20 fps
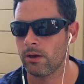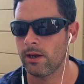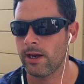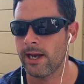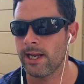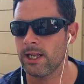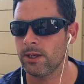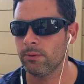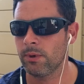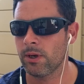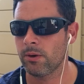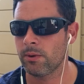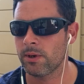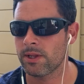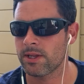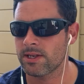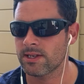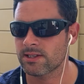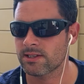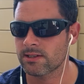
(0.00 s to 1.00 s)
anywhere where
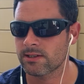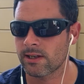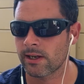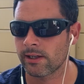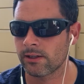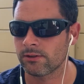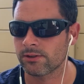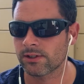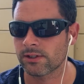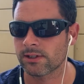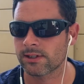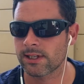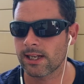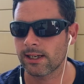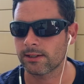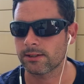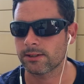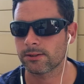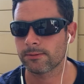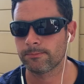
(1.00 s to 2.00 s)
there's snails and
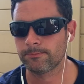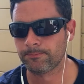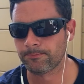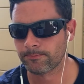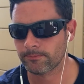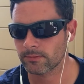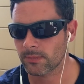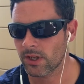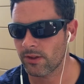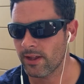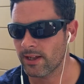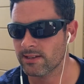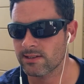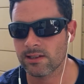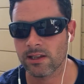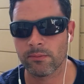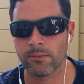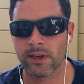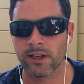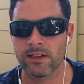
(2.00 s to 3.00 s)
slugs, that's
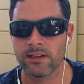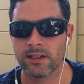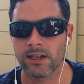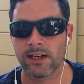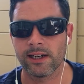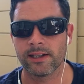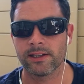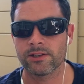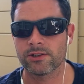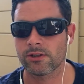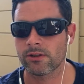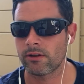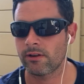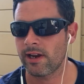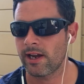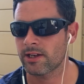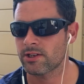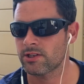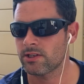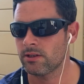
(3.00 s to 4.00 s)
their main diet. So they're
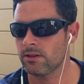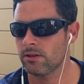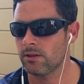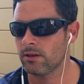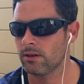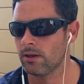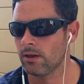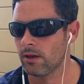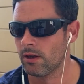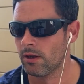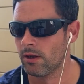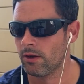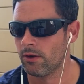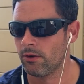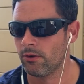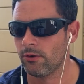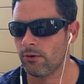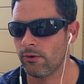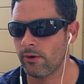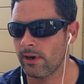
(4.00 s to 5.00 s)
actually
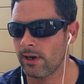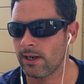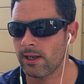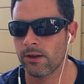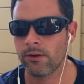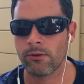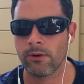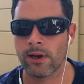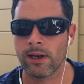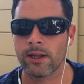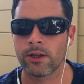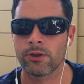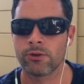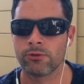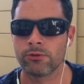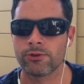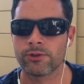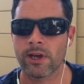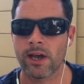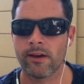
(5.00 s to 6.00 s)
really, really
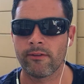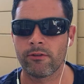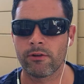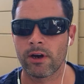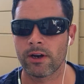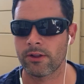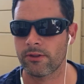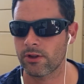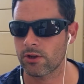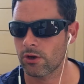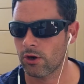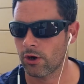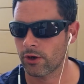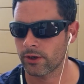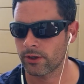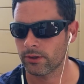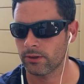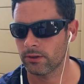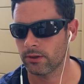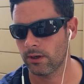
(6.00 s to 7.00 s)
cool to have around in the
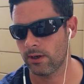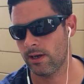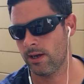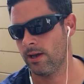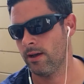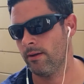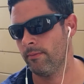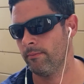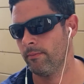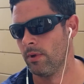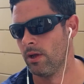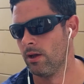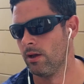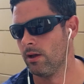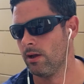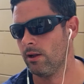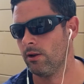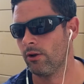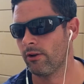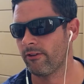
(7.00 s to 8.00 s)
garden. Um,
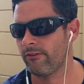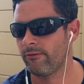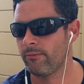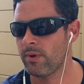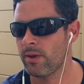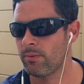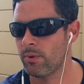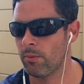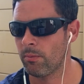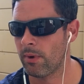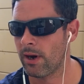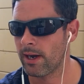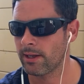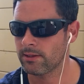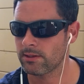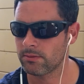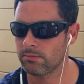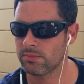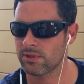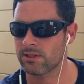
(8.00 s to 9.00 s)
a lot of people
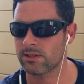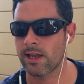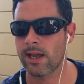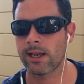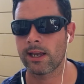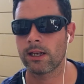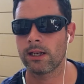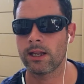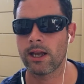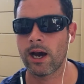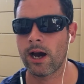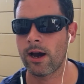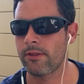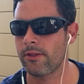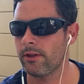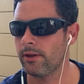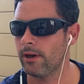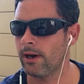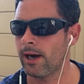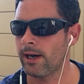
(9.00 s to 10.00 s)
might mistakenly
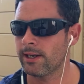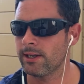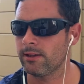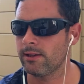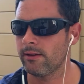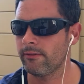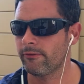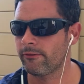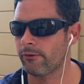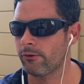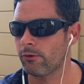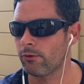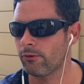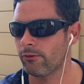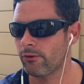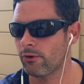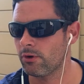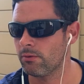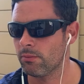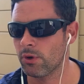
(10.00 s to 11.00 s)
ID, ID them for,
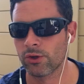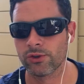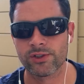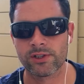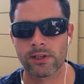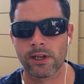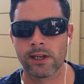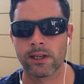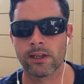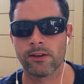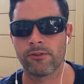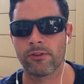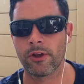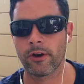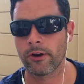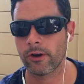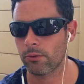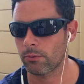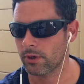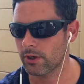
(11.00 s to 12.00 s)
for a mole snake if they
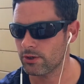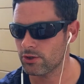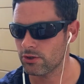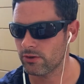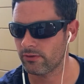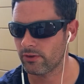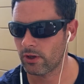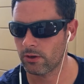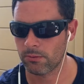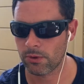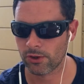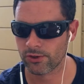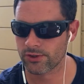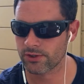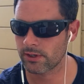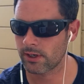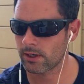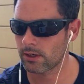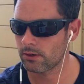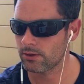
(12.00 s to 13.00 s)
don't know what a juvenile mole
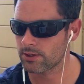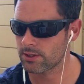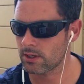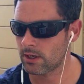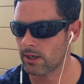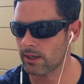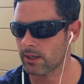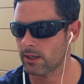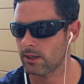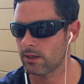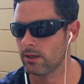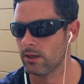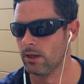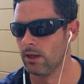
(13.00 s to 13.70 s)
snake looks like,